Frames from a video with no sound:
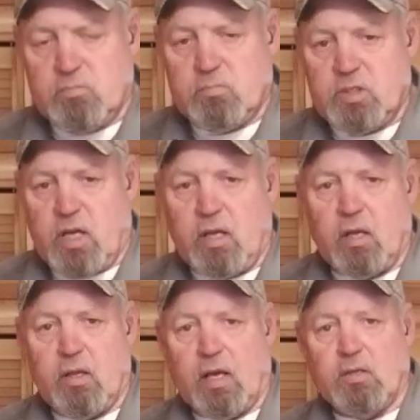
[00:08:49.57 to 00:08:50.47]
check
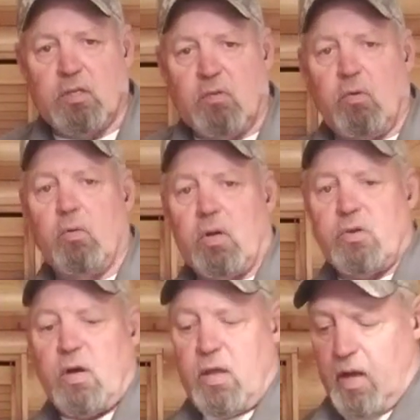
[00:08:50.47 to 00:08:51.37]
into that and see if we want
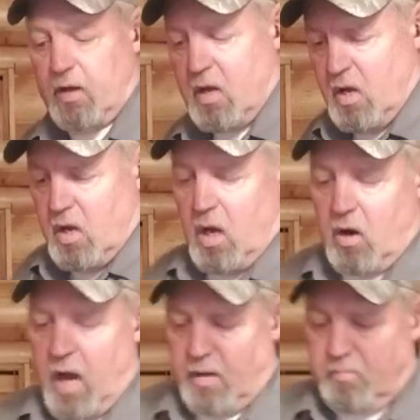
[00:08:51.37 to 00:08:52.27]
to try that.
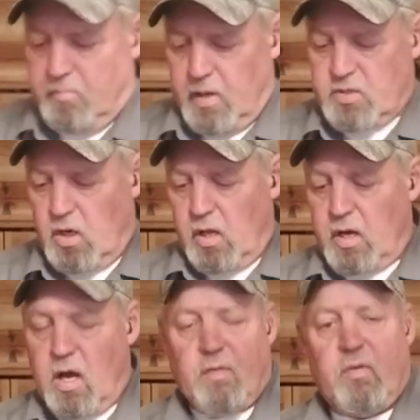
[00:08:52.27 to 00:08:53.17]
All right, that's all I
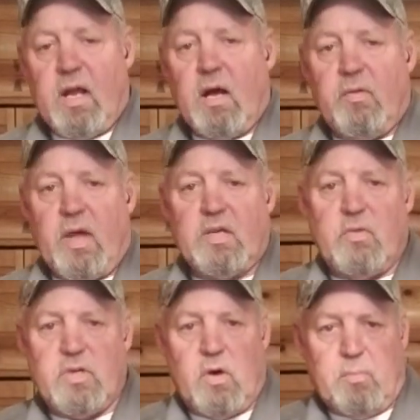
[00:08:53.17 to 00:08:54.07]
got for now. Thanks
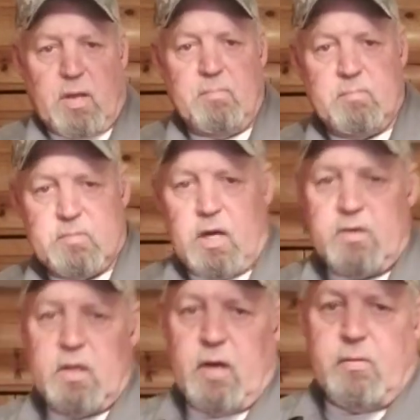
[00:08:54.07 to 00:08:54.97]
for joining me.
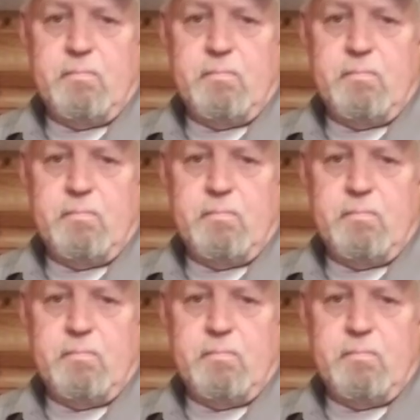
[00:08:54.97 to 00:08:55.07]
Talk to you later.